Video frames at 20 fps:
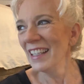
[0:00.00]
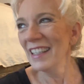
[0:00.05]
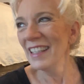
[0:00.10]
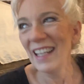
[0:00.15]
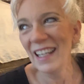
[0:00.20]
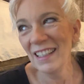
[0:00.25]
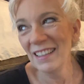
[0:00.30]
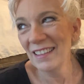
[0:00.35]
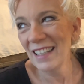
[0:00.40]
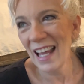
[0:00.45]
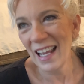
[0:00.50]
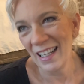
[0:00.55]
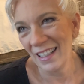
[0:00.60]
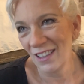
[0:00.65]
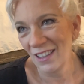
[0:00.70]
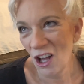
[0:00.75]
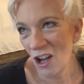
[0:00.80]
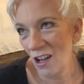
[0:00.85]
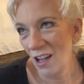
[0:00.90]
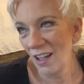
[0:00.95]
Eh, not a
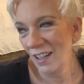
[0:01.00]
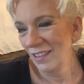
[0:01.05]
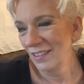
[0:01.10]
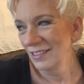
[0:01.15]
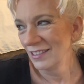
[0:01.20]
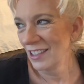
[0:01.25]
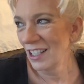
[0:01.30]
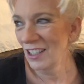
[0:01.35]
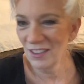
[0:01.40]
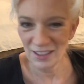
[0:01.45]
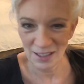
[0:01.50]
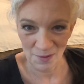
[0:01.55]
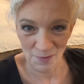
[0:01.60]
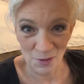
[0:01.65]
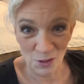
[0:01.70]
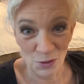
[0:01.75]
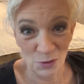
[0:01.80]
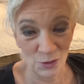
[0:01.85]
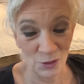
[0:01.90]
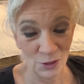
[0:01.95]
lot. As long as I
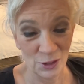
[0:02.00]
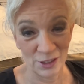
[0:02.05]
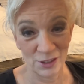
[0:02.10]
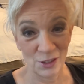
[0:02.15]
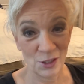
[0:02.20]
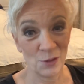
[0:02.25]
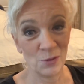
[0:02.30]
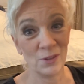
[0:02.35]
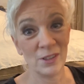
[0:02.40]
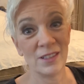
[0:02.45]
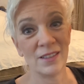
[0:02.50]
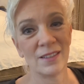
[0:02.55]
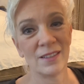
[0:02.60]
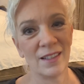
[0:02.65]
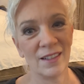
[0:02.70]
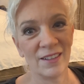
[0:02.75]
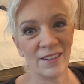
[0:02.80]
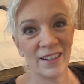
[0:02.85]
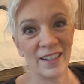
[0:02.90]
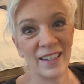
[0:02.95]
don't look totally
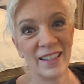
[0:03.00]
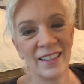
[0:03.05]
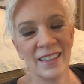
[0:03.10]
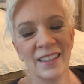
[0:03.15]
scary.